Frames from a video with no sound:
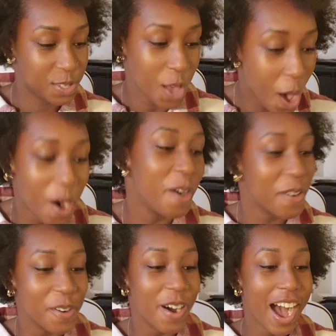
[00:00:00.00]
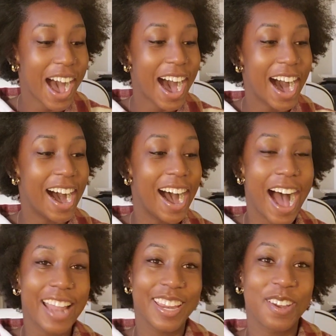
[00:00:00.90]
So uh,
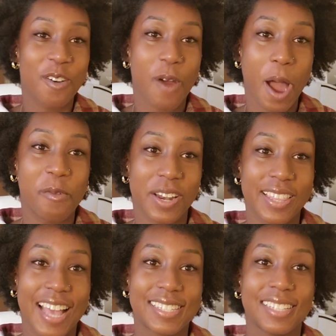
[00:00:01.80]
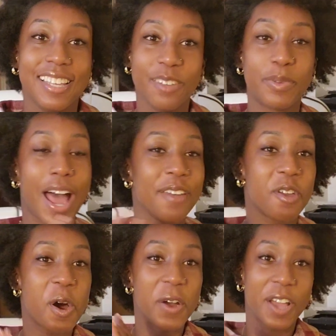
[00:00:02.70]
I didn't know where I wanted that to lead, but
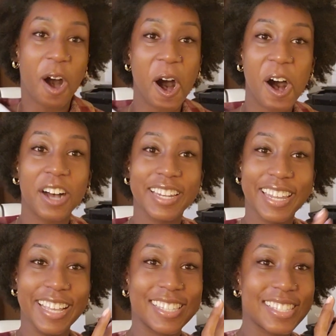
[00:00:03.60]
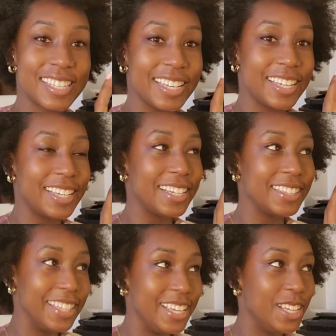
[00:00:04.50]
I know it all needs
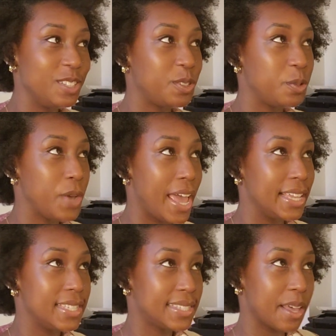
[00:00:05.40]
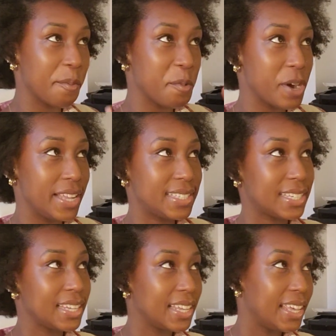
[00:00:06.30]
to lead to a
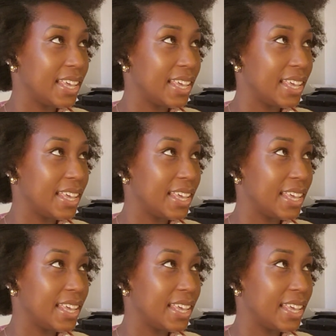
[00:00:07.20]
somewhat